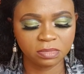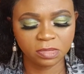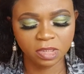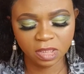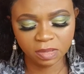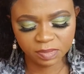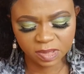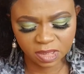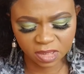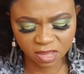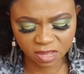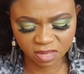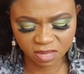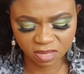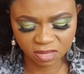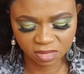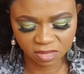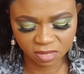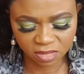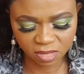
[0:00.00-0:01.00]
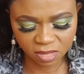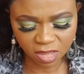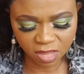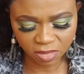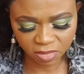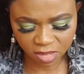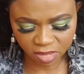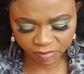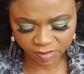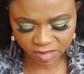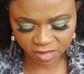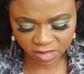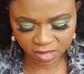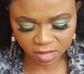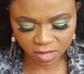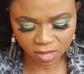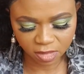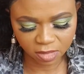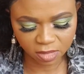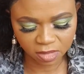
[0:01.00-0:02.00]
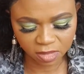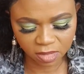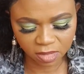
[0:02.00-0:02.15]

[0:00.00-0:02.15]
Lipstick. Are you lipstick?